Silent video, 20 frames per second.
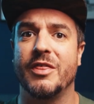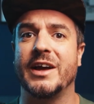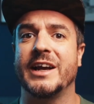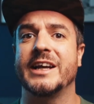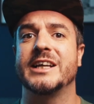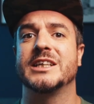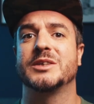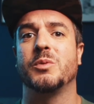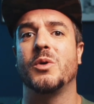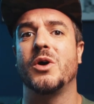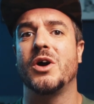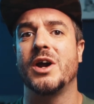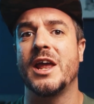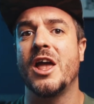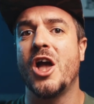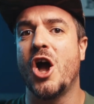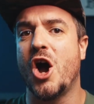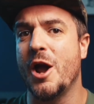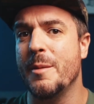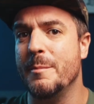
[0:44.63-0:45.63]
That is
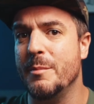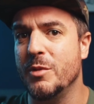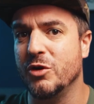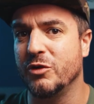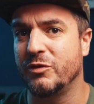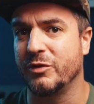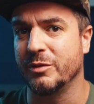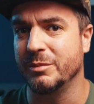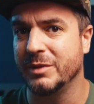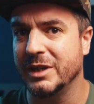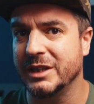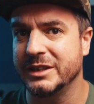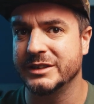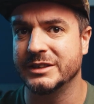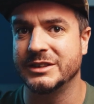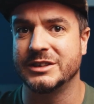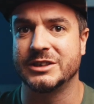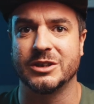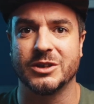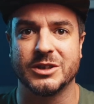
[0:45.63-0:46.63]
why I moved from
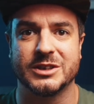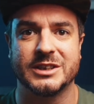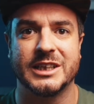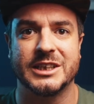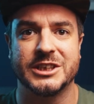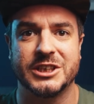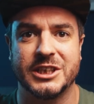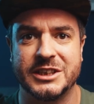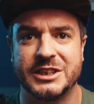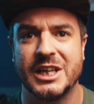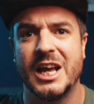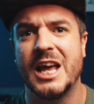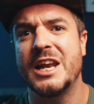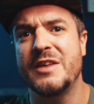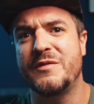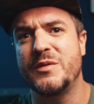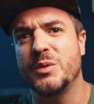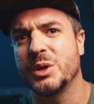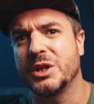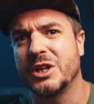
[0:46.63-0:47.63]
London to Los Angeles,
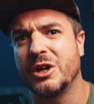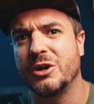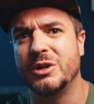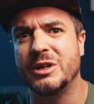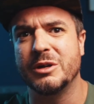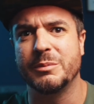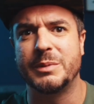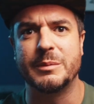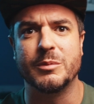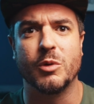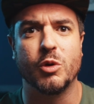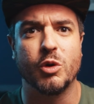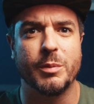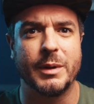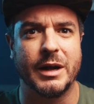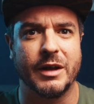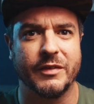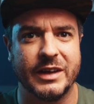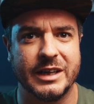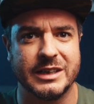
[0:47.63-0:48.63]
and if you want to know a little bit more
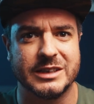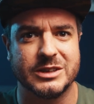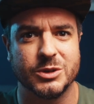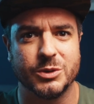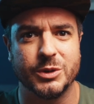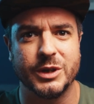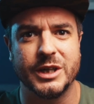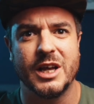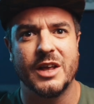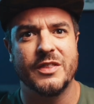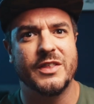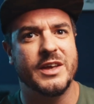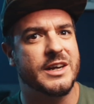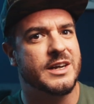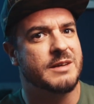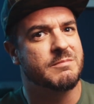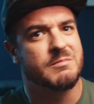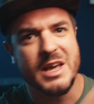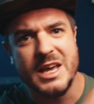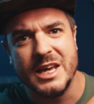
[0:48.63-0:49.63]
about that story,
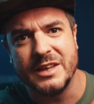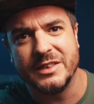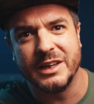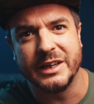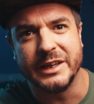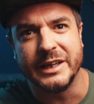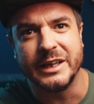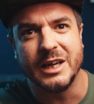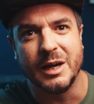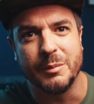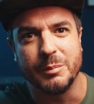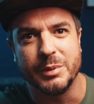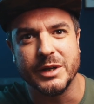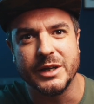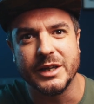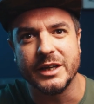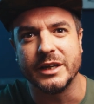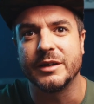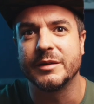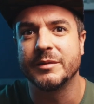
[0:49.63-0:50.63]
then hit the link up
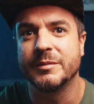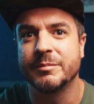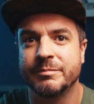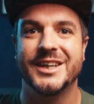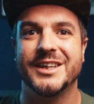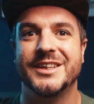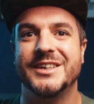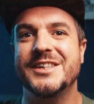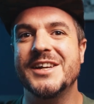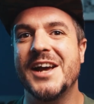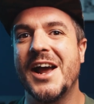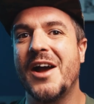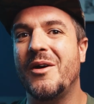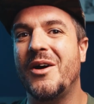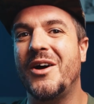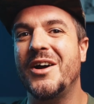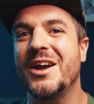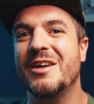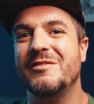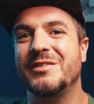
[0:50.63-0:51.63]
here.
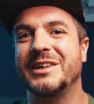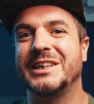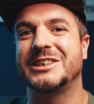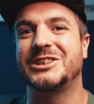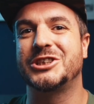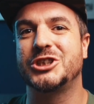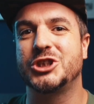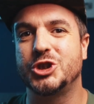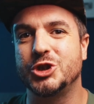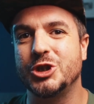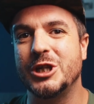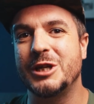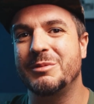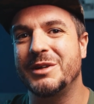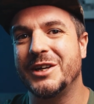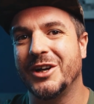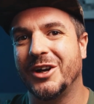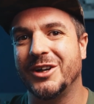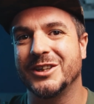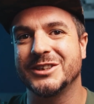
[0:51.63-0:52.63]
Now, I have an
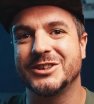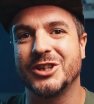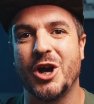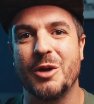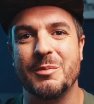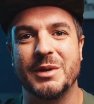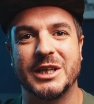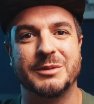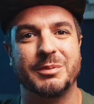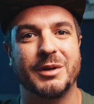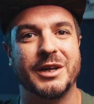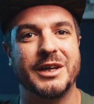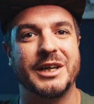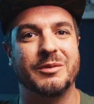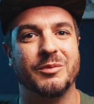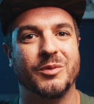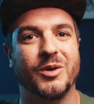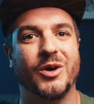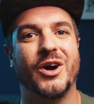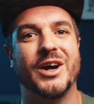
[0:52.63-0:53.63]
extremely hard time
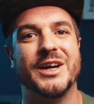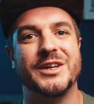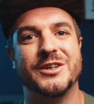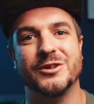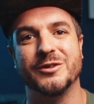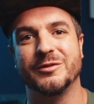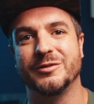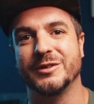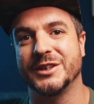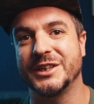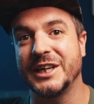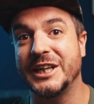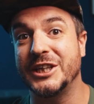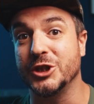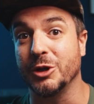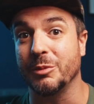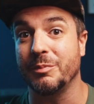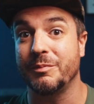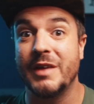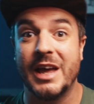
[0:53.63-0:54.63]
explaining what I do for a day
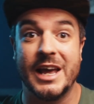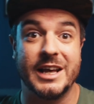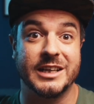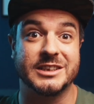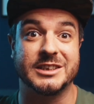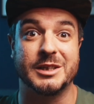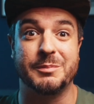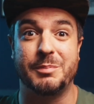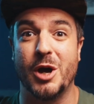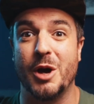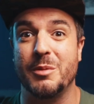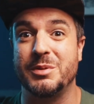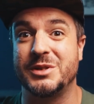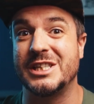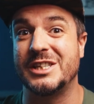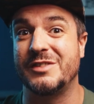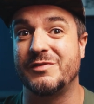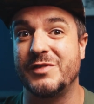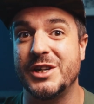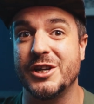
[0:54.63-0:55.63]
job, hence the purpose
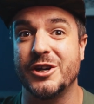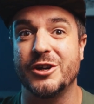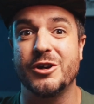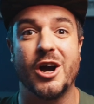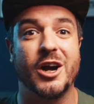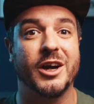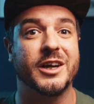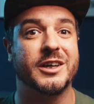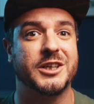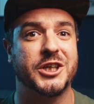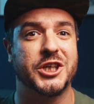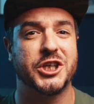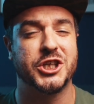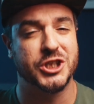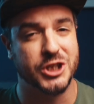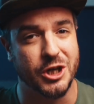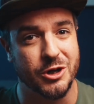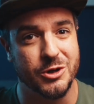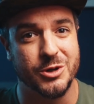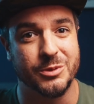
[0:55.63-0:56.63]
of this video I'm going to
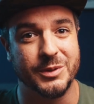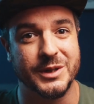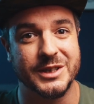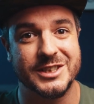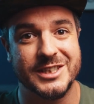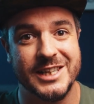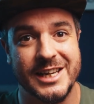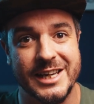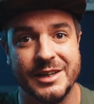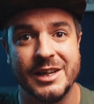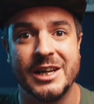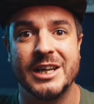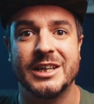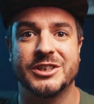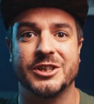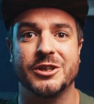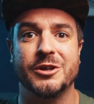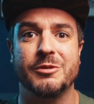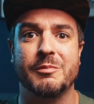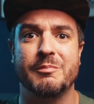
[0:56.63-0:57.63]
show you instead.
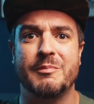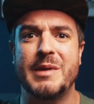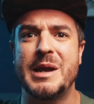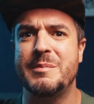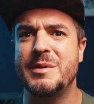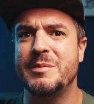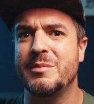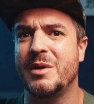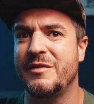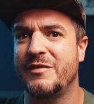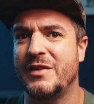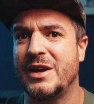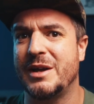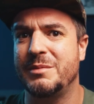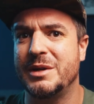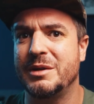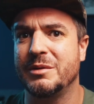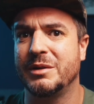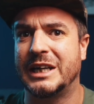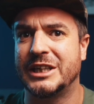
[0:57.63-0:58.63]
So maybe my
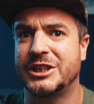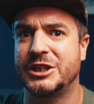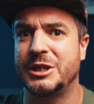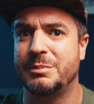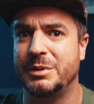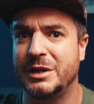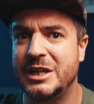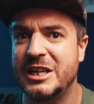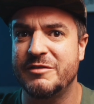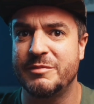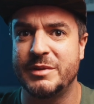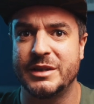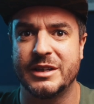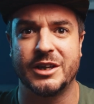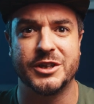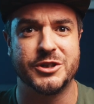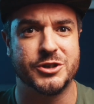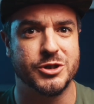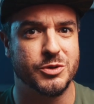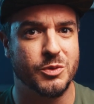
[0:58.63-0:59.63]
family will actually believe me
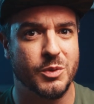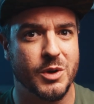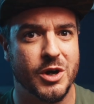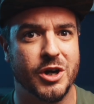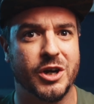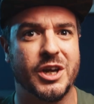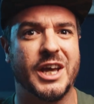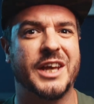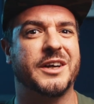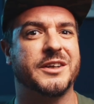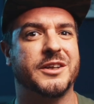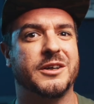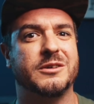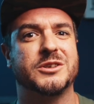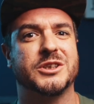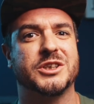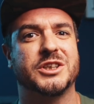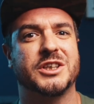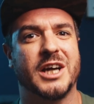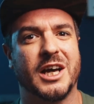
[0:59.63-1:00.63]
that I do work and I
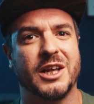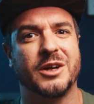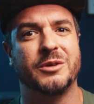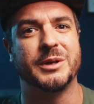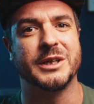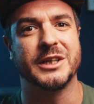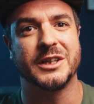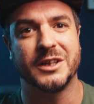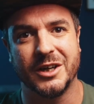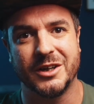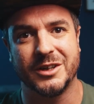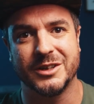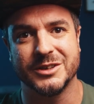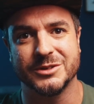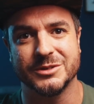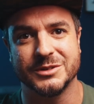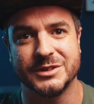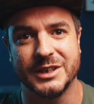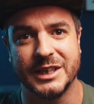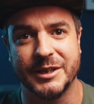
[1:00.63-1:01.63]
don't just colour in
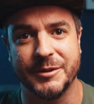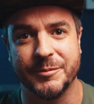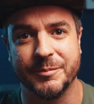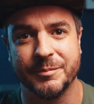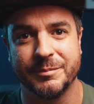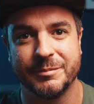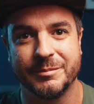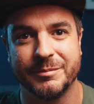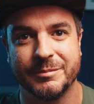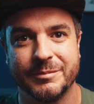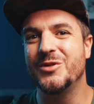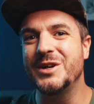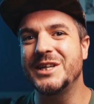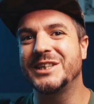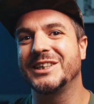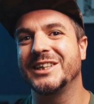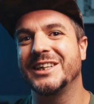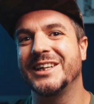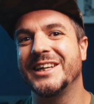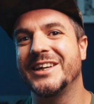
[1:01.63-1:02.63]
cars all day.
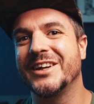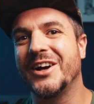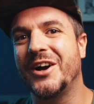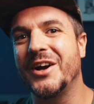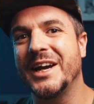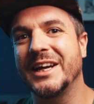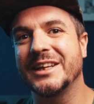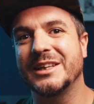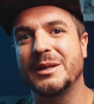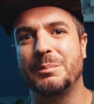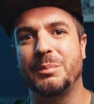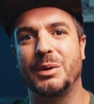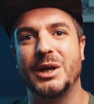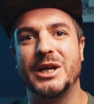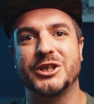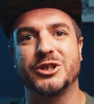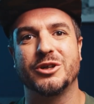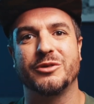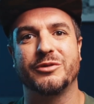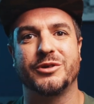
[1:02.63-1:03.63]
Recently, I had the
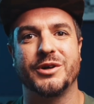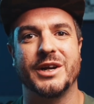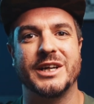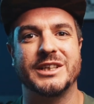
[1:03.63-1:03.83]
pleasure of